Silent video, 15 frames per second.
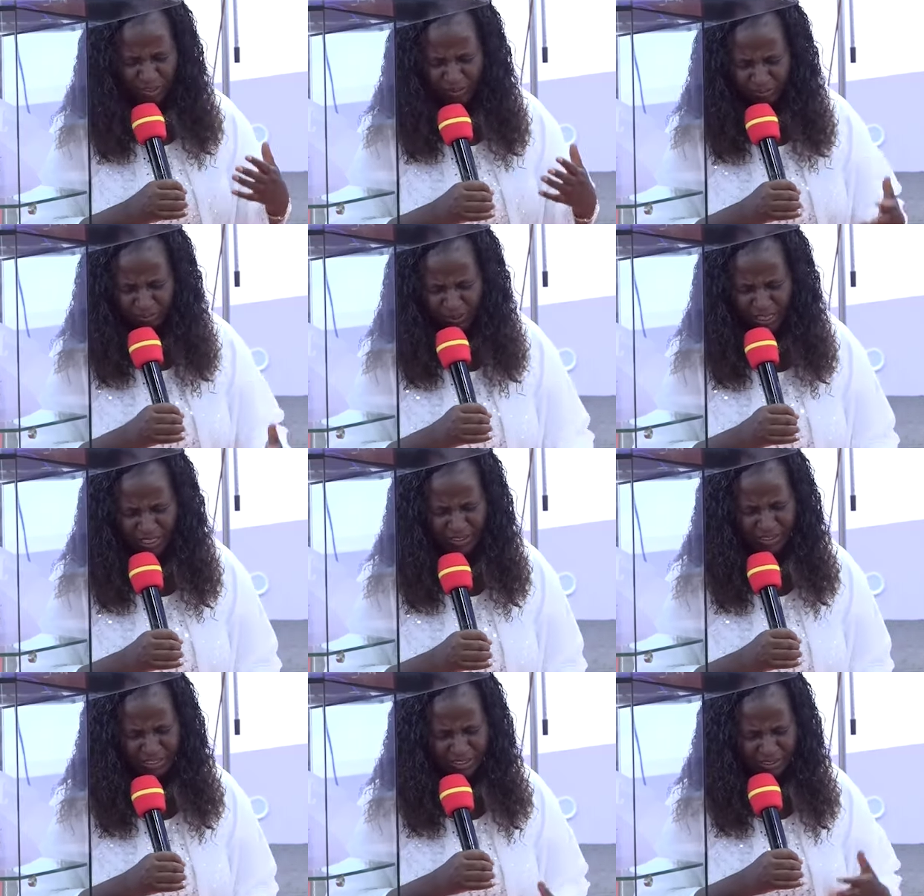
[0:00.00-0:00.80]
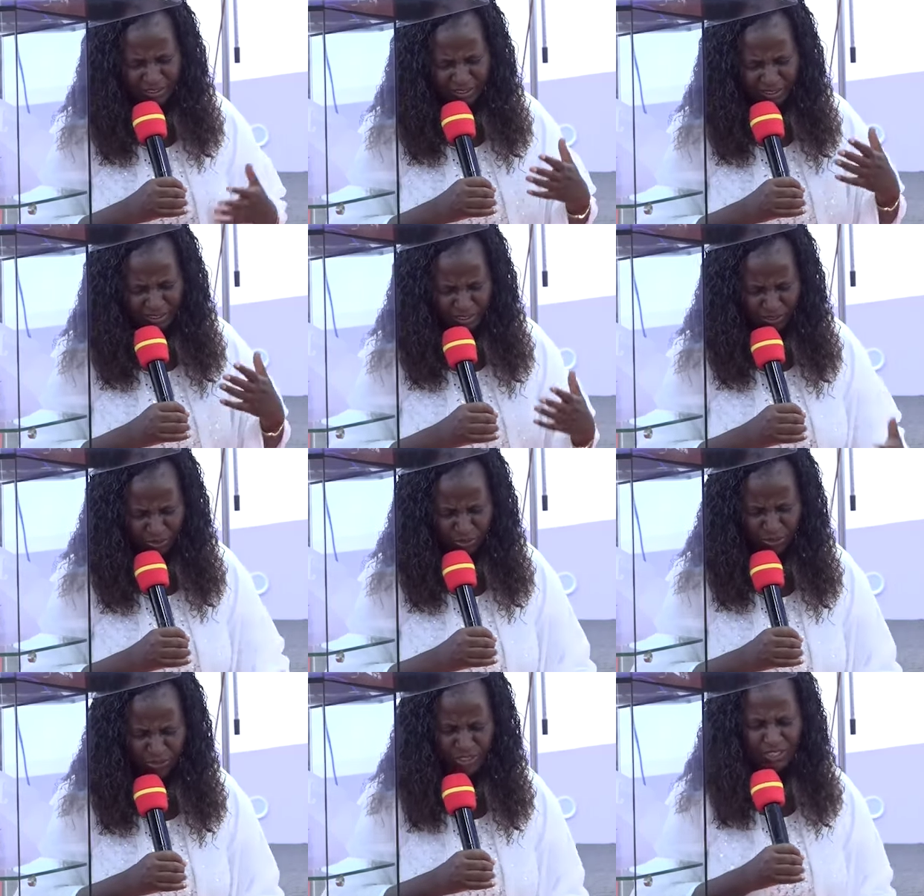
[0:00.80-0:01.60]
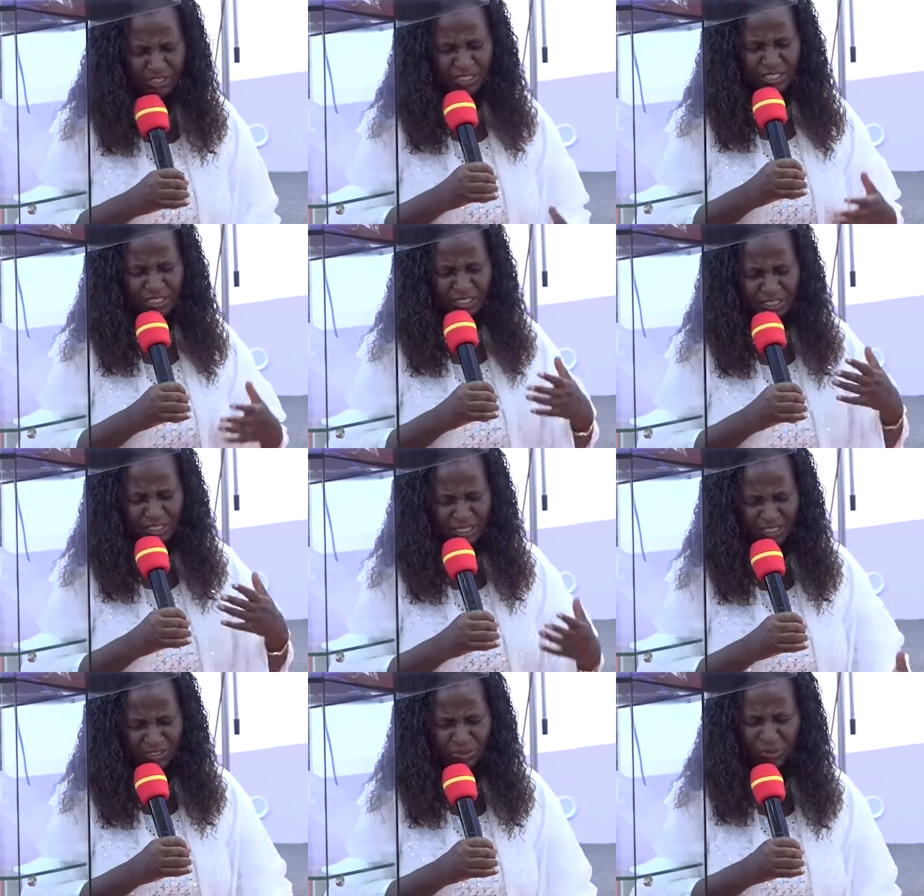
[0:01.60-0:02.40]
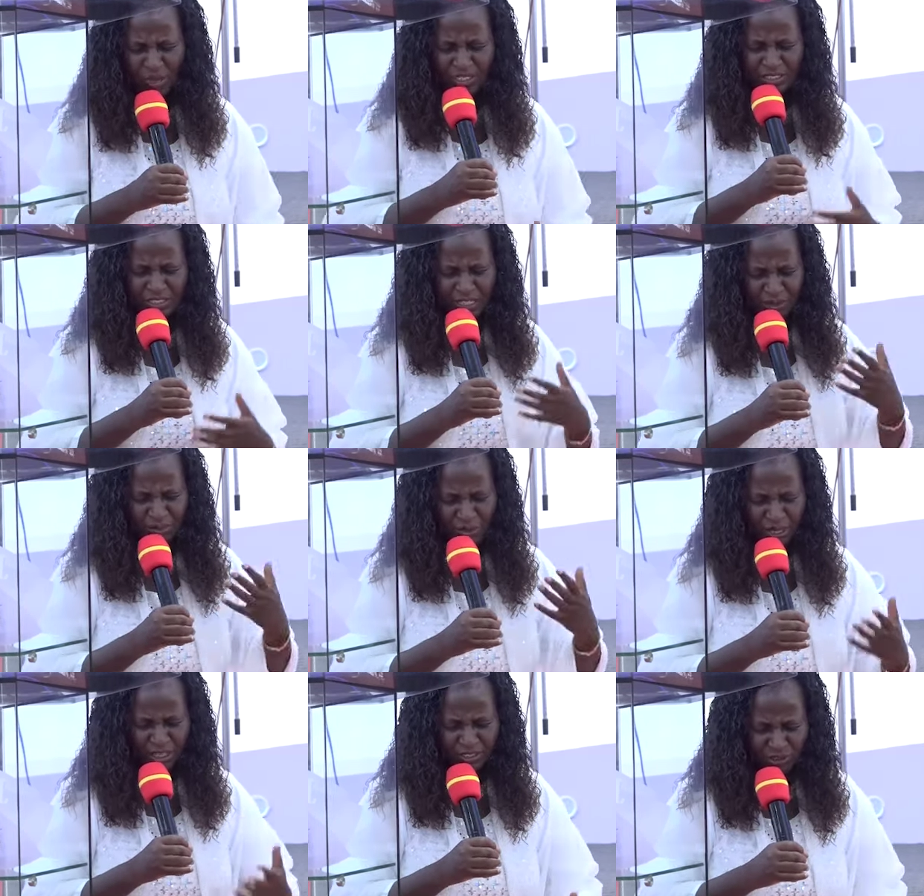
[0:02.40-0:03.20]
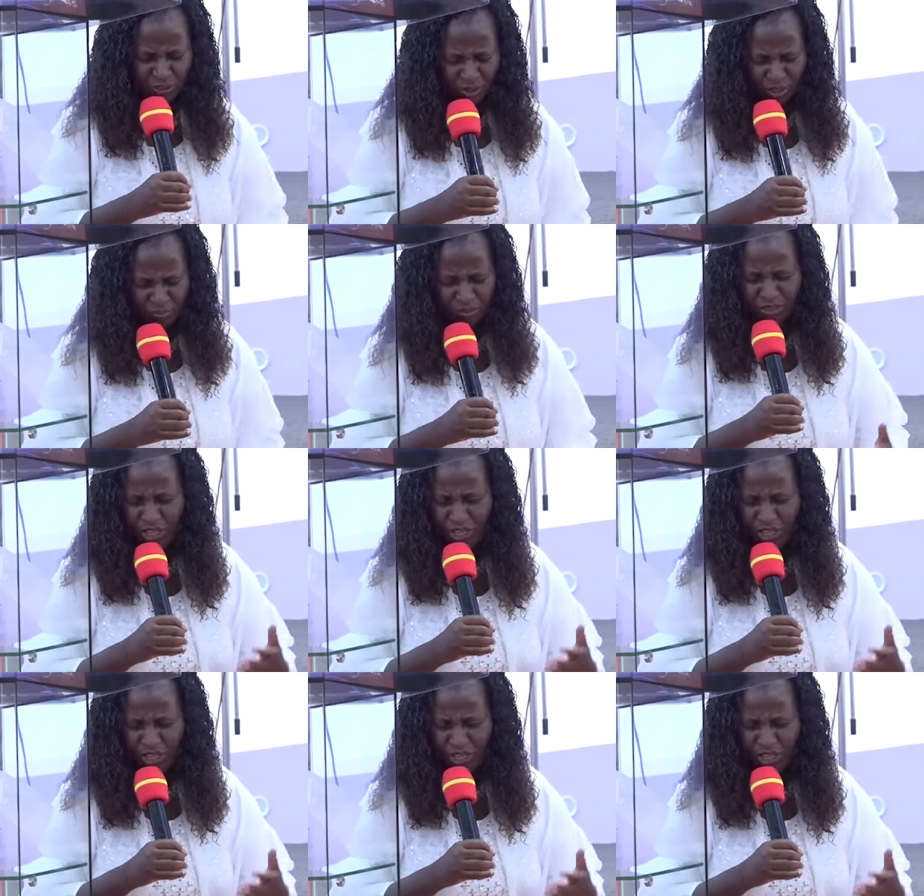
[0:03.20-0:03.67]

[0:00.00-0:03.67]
plant this seed so that in case one time you are in trouble,